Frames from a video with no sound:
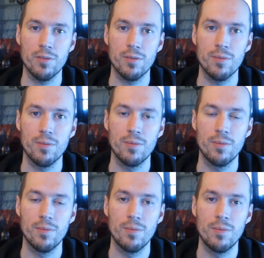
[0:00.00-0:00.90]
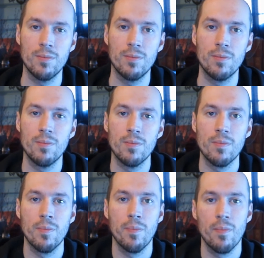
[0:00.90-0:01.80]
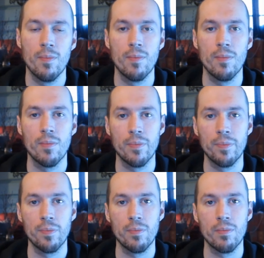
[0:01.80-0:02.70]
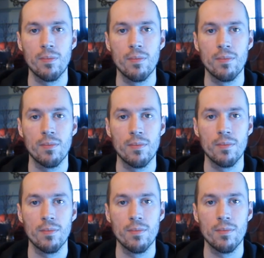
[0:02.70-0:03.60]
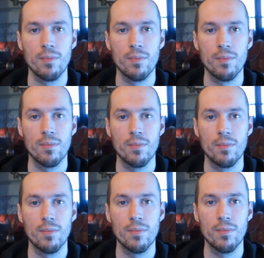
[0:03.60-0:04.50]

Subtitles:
Nothing is said.